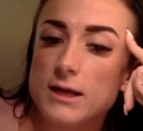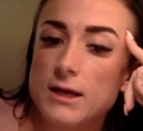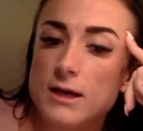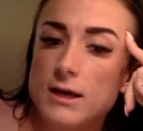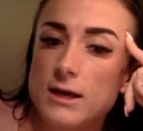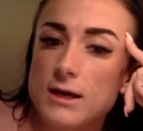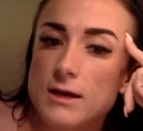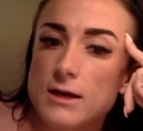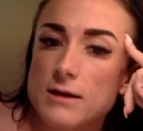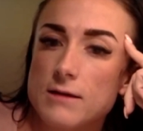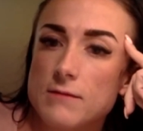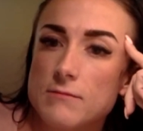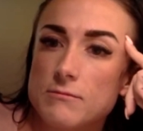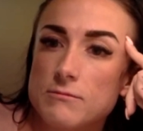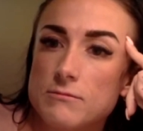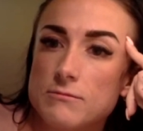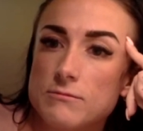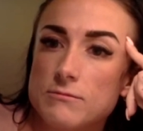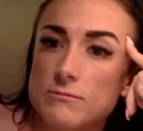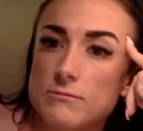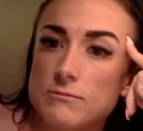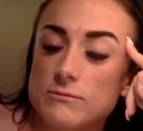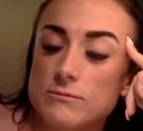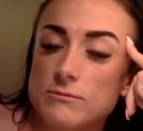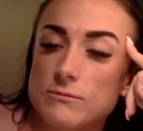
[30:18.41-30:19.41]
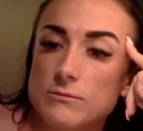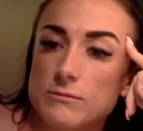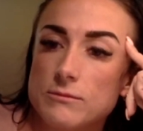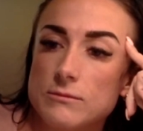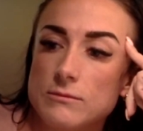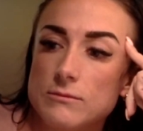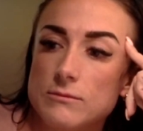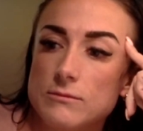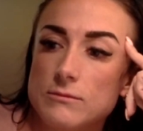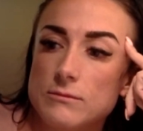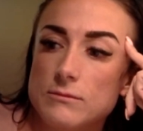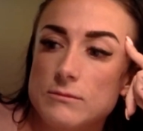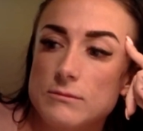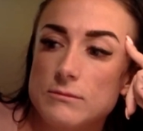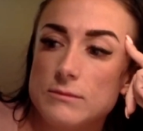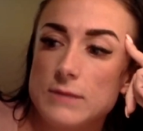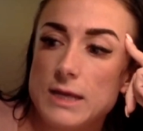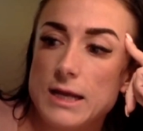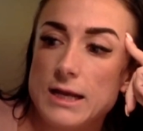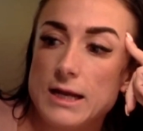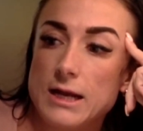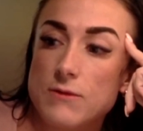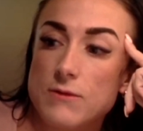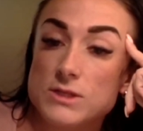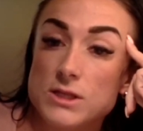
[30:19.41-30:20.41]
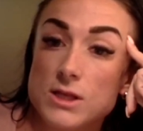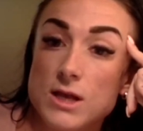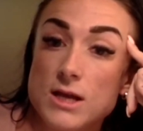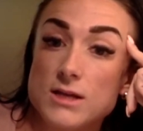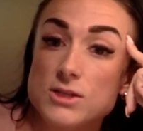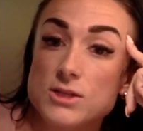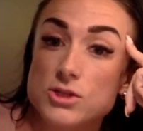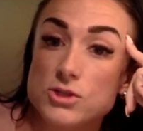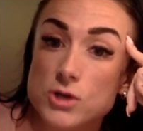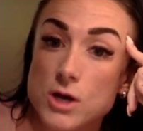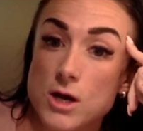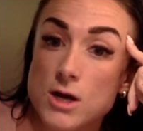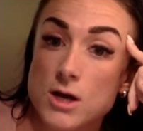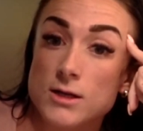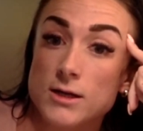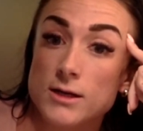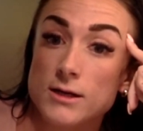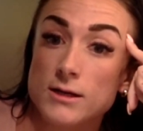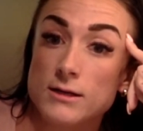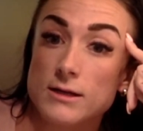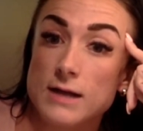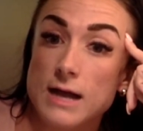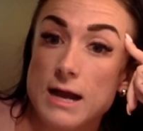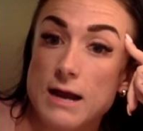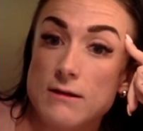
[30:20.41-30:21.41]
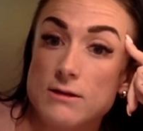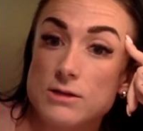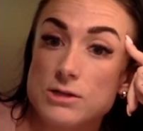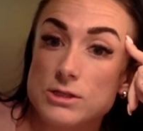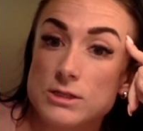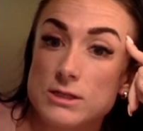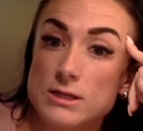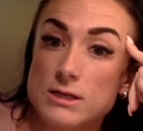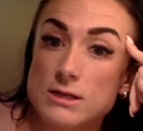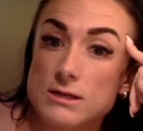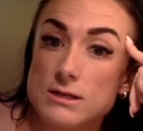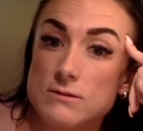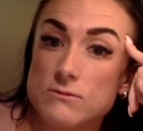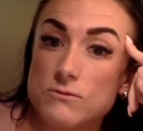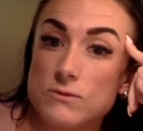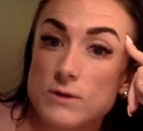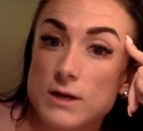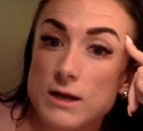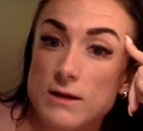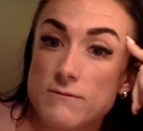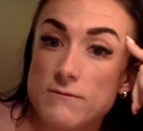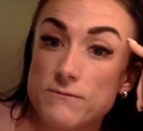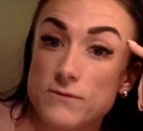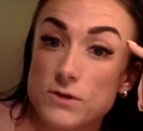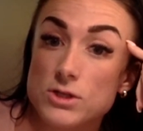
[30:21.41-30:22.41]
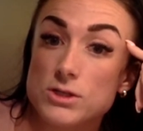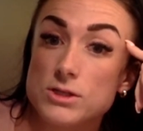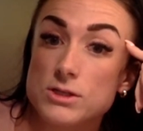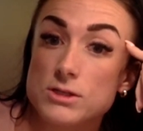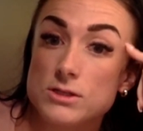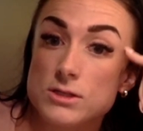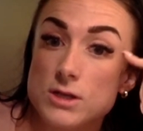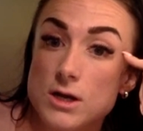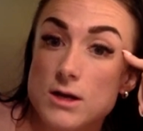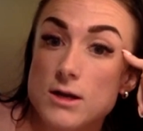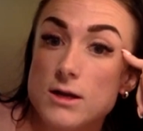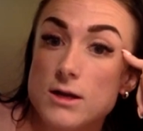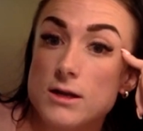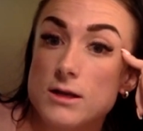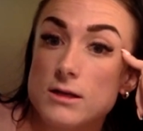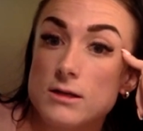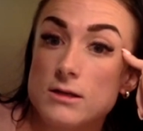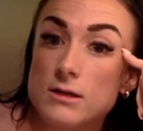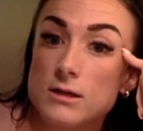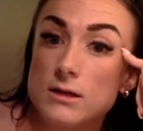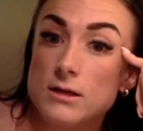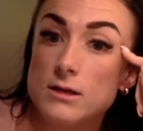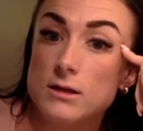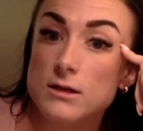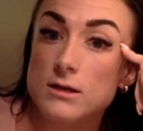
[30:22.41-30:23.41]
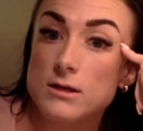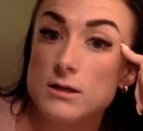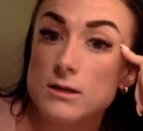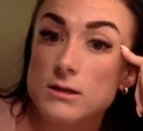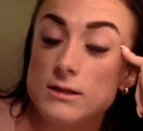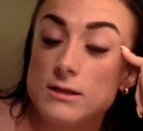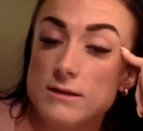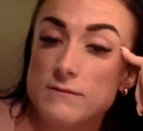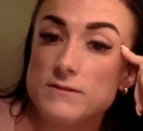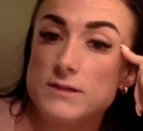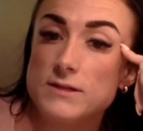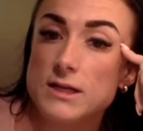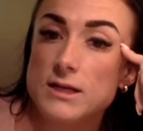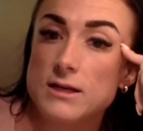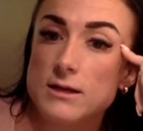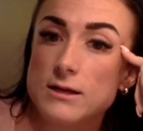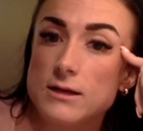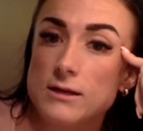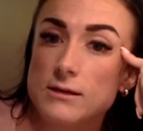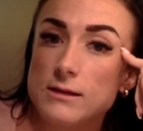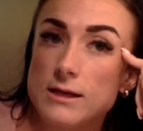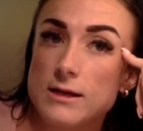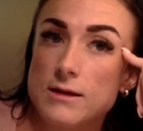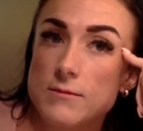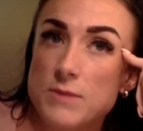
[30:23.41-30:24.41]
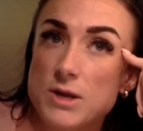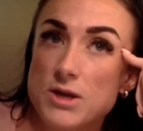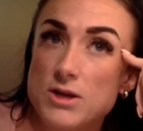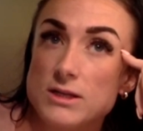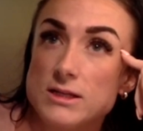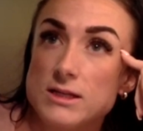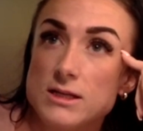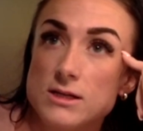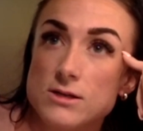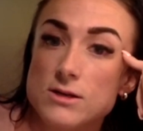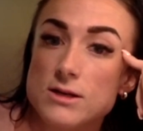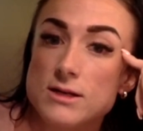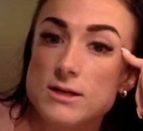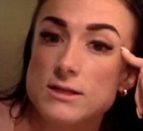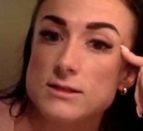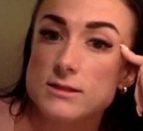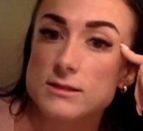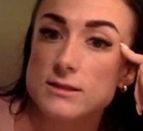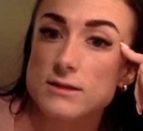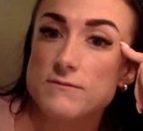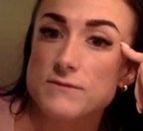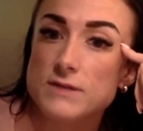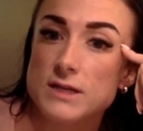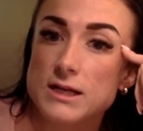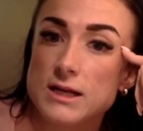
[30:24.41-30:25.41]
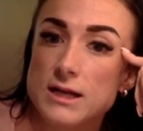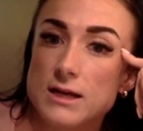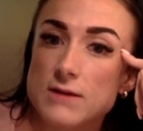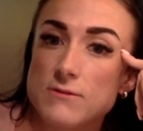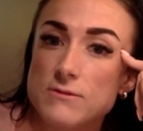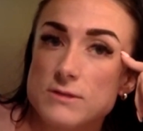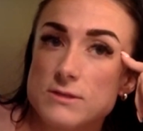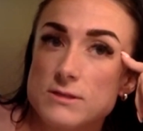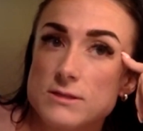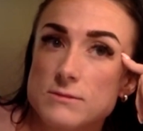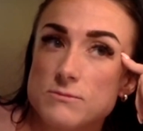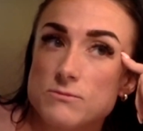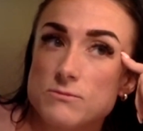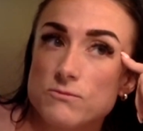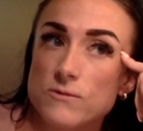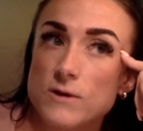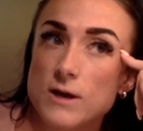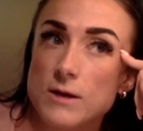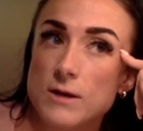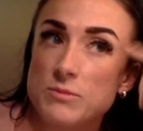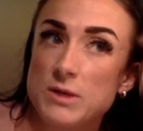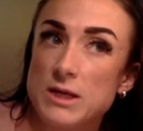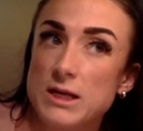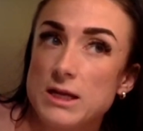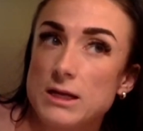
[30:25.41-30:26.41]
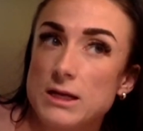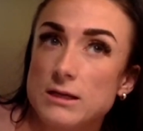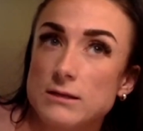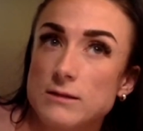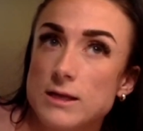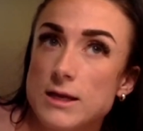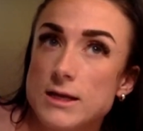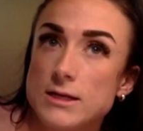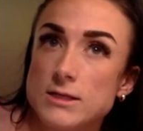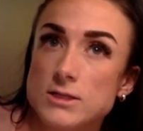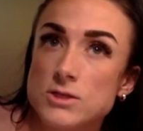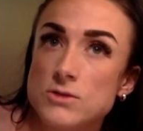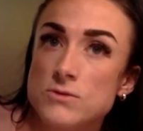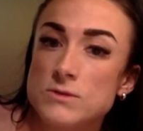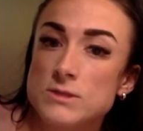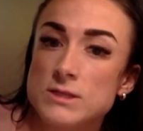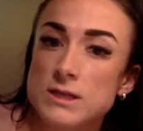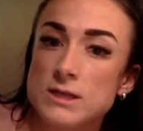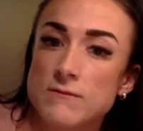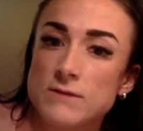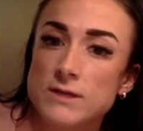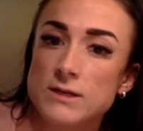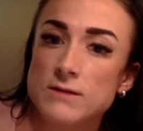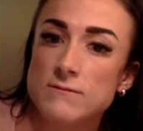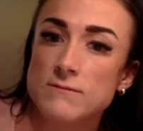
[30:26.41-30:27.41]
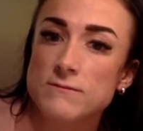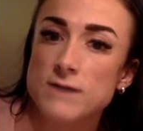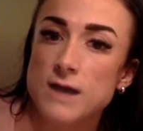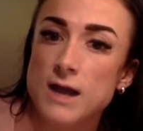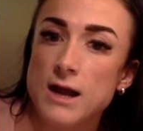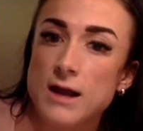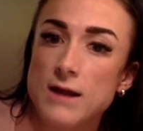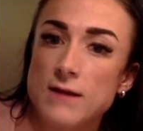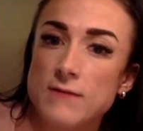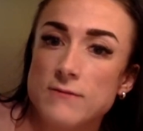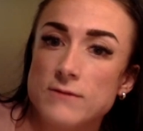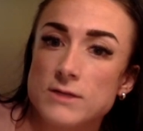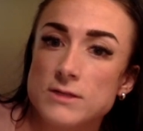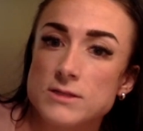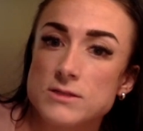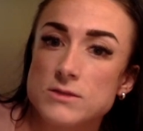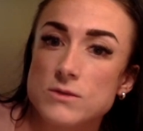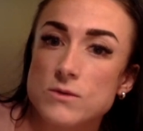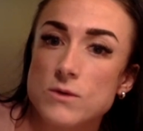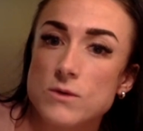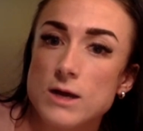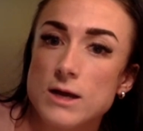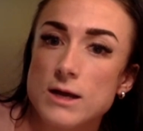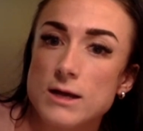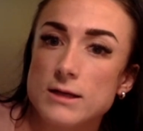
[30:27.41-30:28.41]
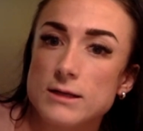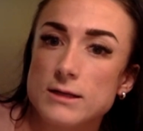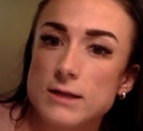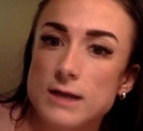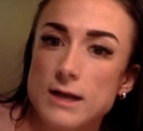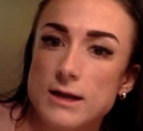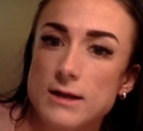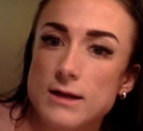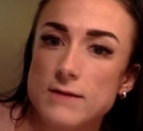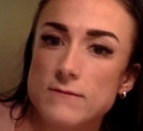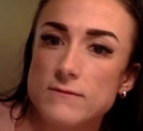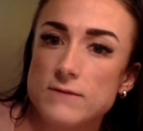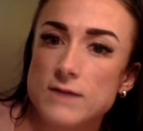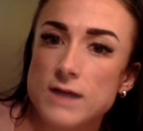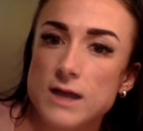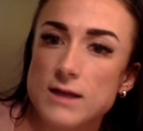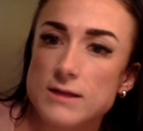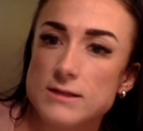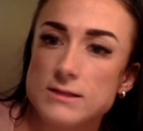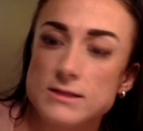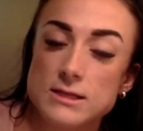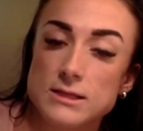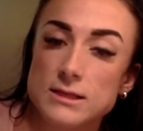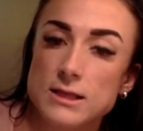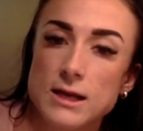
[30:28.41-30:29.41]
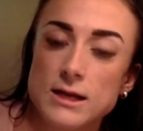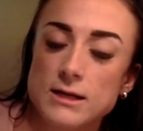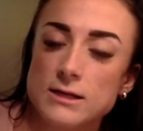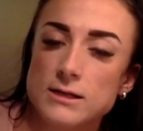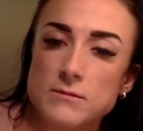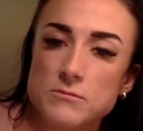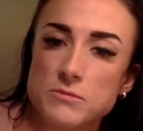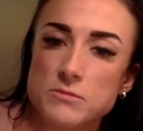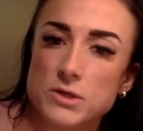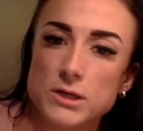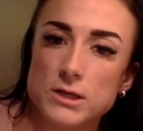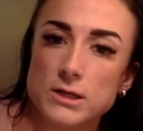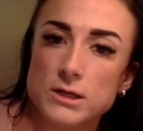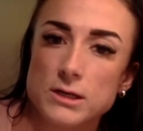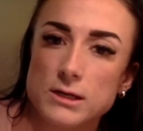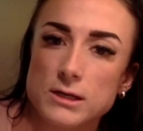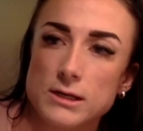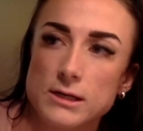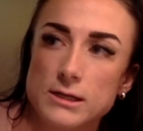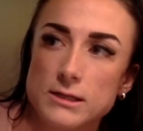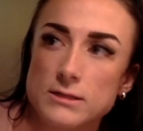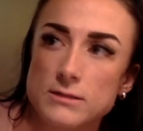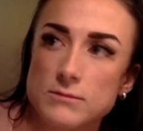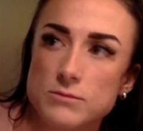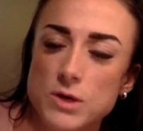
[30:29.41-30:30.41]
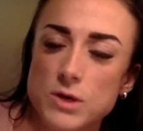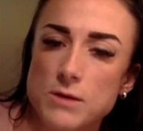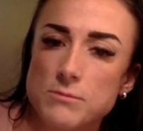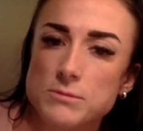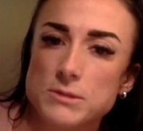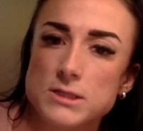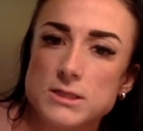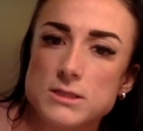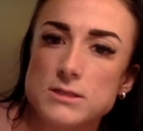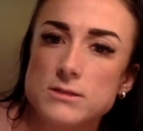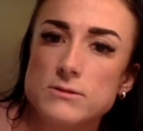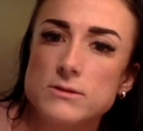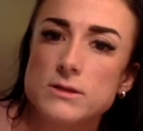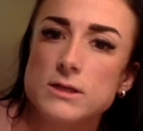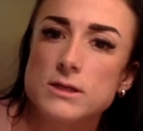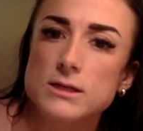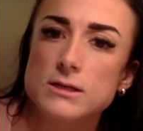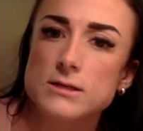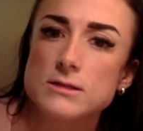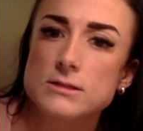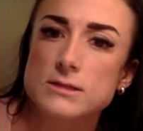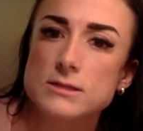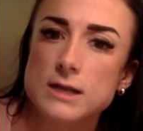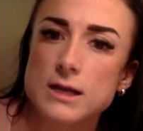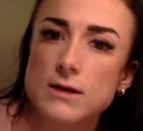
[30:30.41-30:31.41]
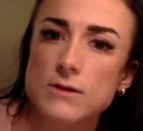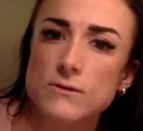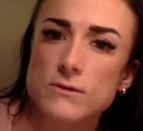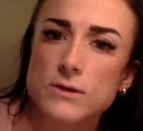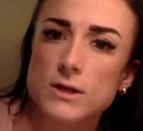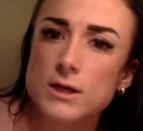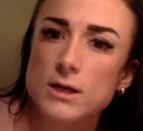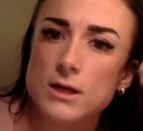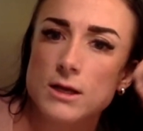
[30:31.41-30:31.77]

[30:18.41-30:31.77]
And I was a lot stronger actually when I first started lifting. Like about a year into lifting, I was repping like 275 on squat, and I have not seen that number in probably 2 years now.